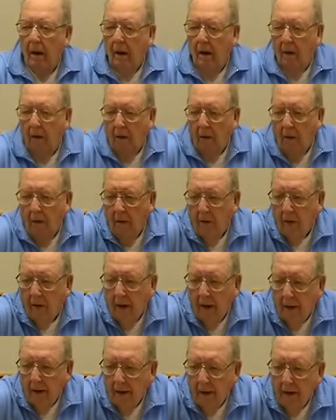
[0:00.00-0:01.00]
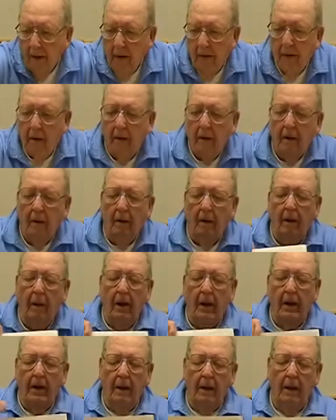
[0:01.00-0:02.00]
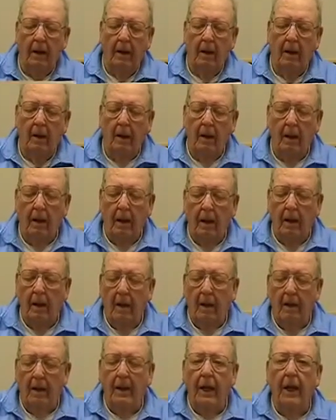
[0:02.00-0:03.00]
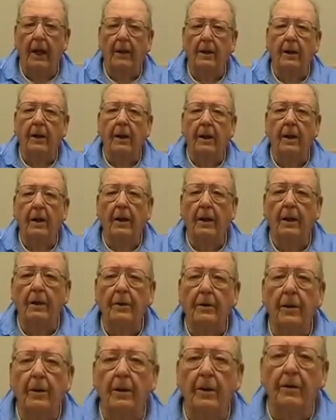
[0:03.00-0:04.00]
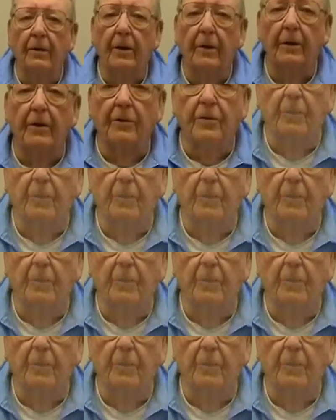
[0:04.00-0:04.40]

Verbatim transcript: Oh, okay. okay. All right. That uh, is, is